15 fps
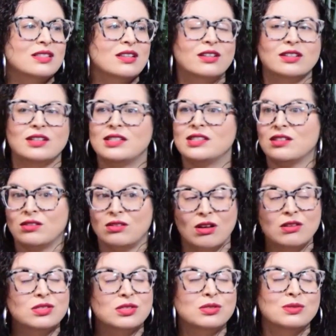It's in a
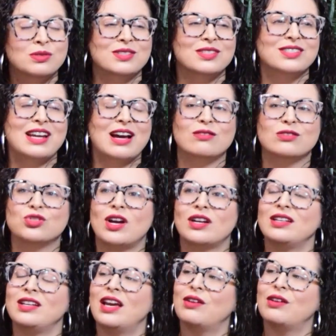lawsuit now
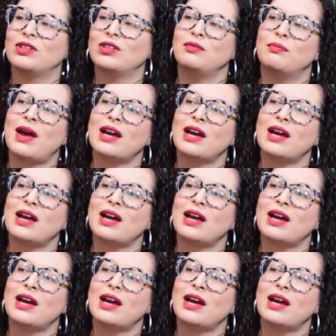trying to get everything